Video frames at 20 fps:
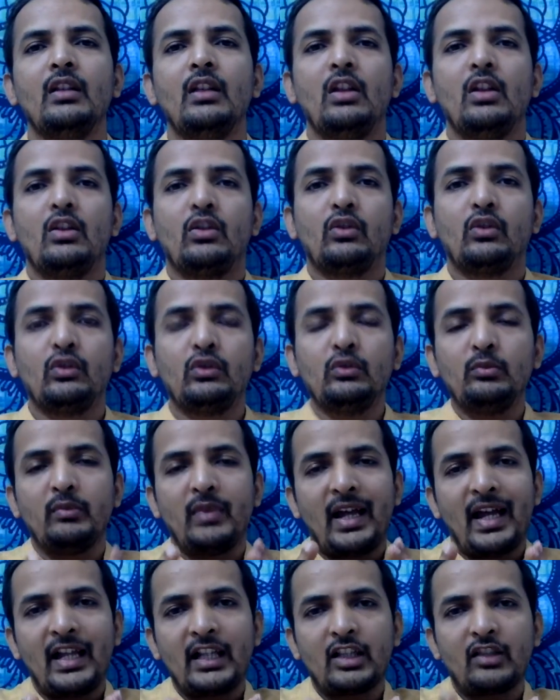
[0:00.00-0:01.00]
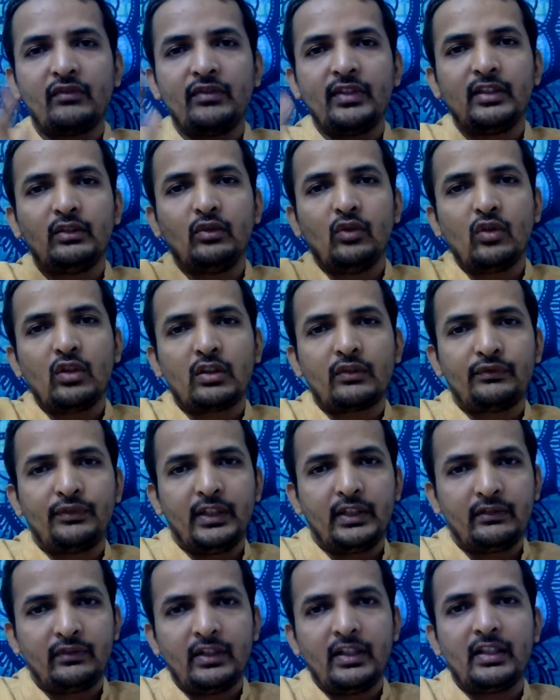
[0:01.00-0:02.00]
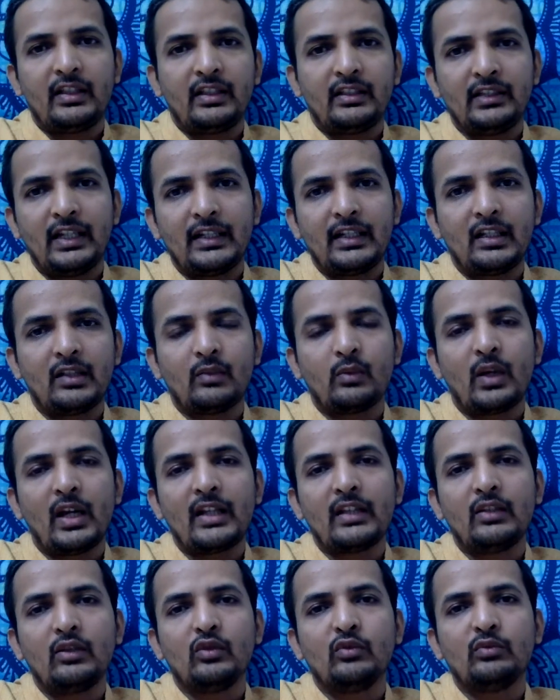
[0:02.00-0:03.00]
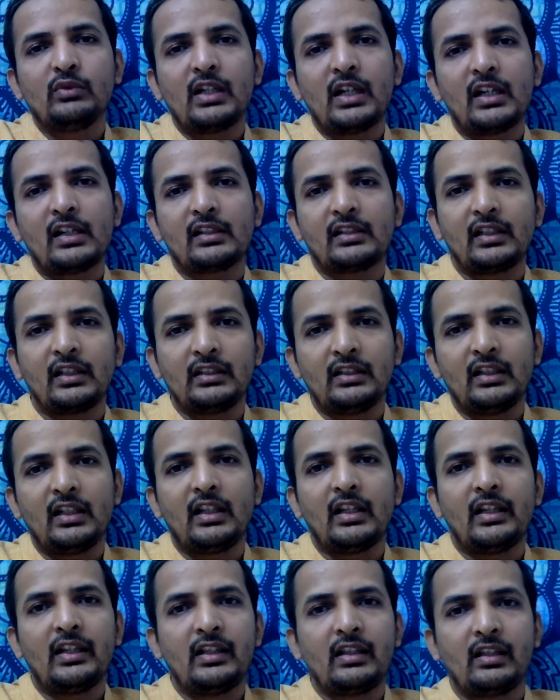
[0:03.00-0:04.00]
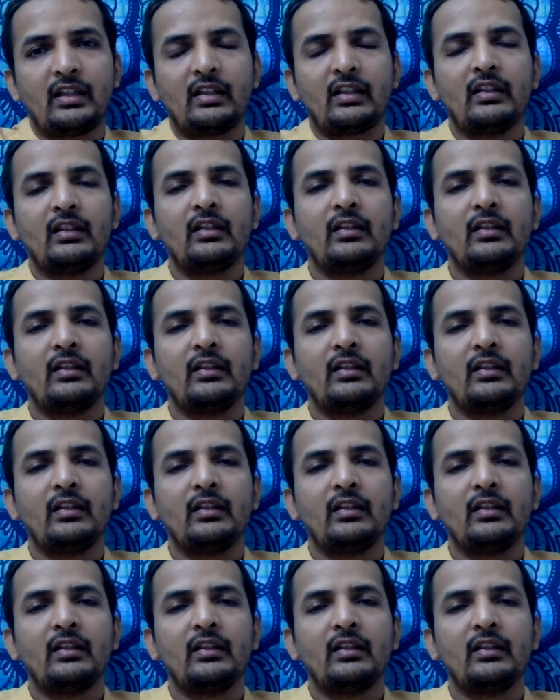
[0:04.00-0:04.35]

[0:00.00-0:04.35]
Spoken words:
So to match with those frequencies, that is why the Omkar Sadhana is